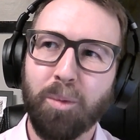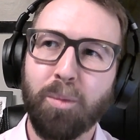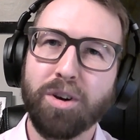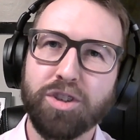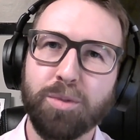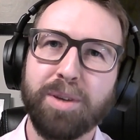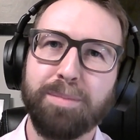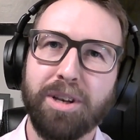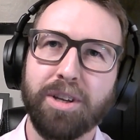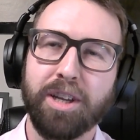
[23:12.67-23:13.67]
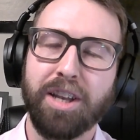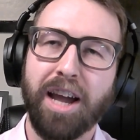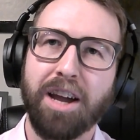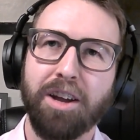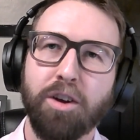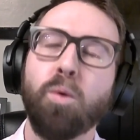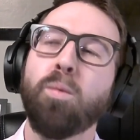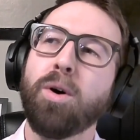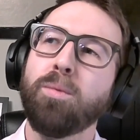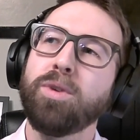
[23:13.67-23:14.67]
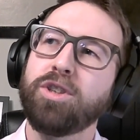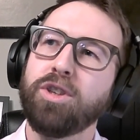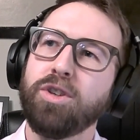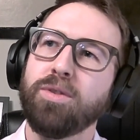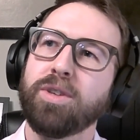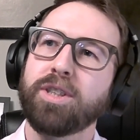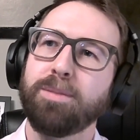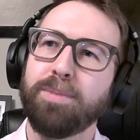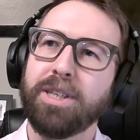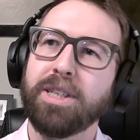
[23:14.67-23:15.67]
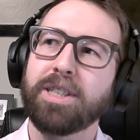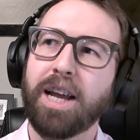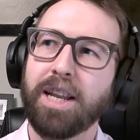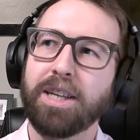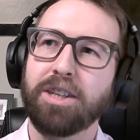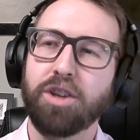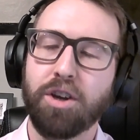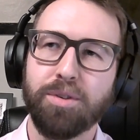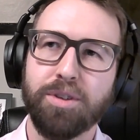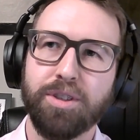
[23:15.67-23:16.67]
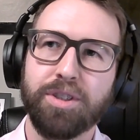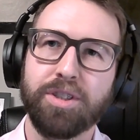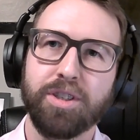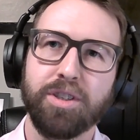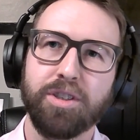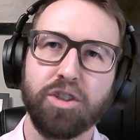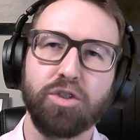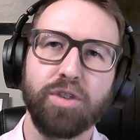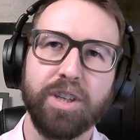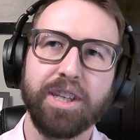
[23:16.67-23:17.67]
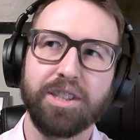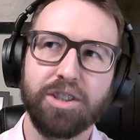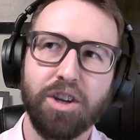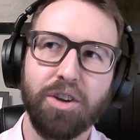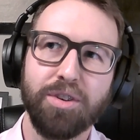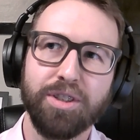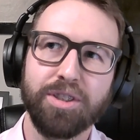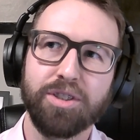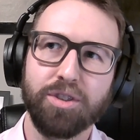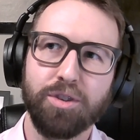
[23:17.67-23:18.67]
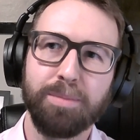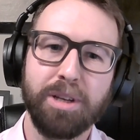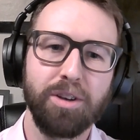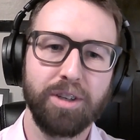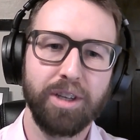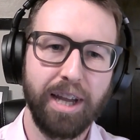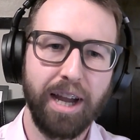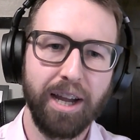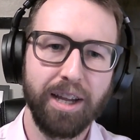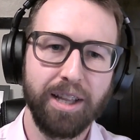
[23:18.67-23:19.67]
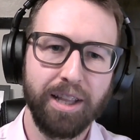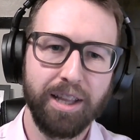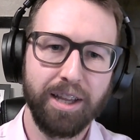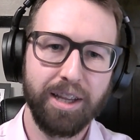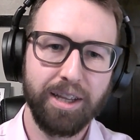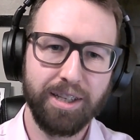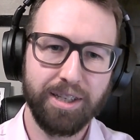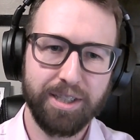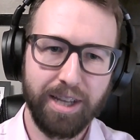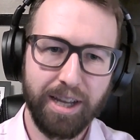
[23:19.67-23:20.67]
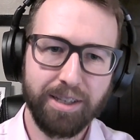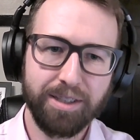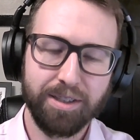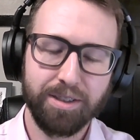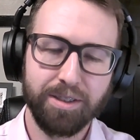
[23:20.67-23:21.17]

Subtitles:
what should we be looking at, or what would you be telling donors, decreeing to donors to be looking at instead?